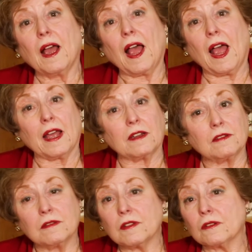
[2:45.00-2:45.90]

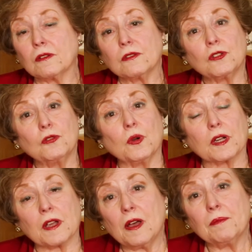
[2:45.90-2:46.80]
And to
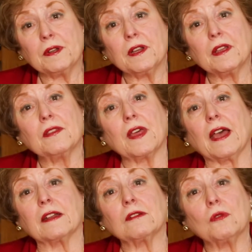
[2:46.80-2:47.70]
accompany
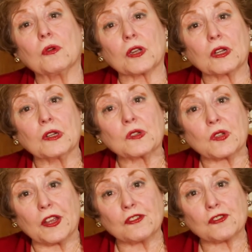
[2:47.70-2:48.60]
that
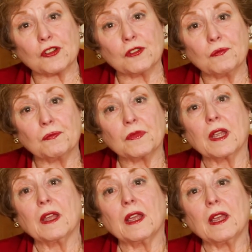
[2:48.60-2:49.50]
organization
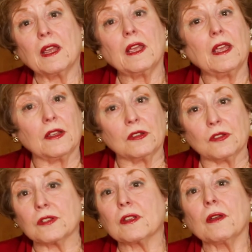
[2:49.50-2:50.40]

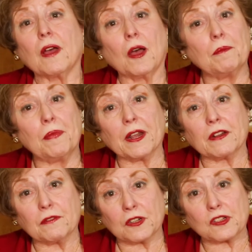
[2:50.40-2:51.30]
is a
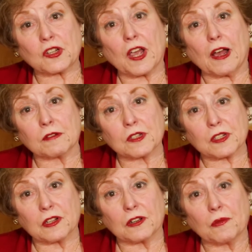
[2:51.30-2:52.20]
benefits
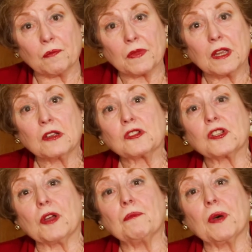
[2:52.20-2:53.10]
counselor,
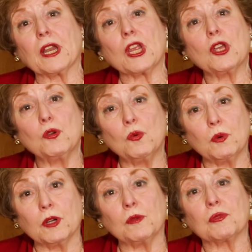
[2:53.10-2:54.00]
somebody who
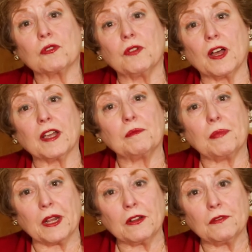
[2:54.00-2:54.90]
will
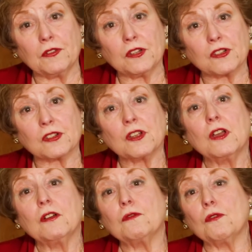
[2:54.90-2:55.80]
provide benefits
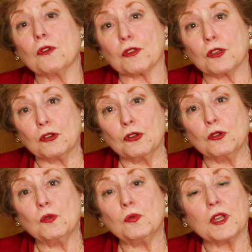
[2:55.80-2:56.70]
for the
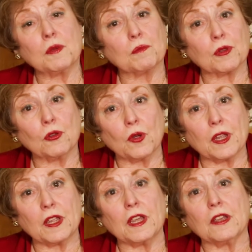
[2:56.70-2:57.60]
new
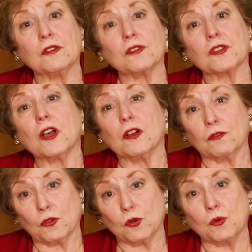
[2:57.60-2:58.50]
employees
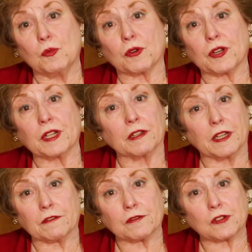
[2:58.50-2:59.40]
of Uber and
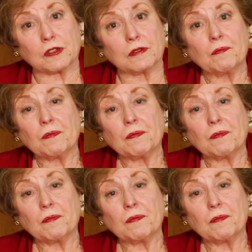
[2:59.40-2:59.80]
Lyft.